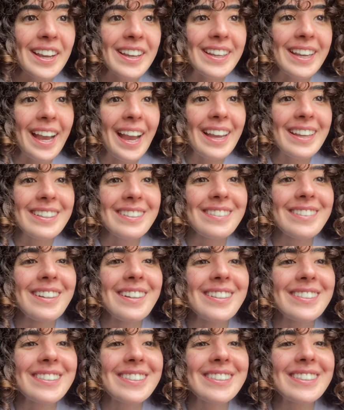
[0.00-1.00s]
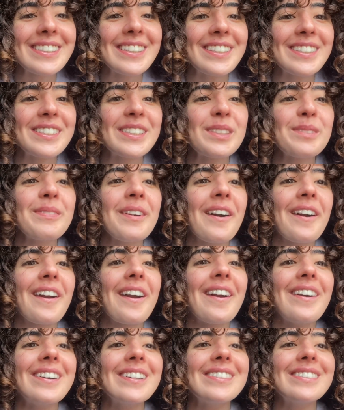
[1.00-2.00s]
okay, well, see you
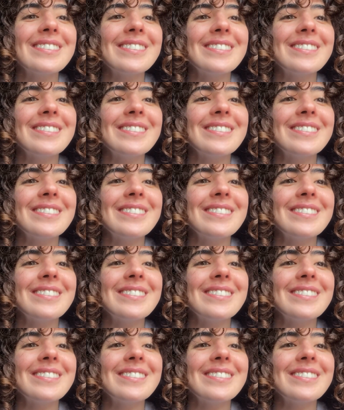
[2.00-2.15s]
tomorrow.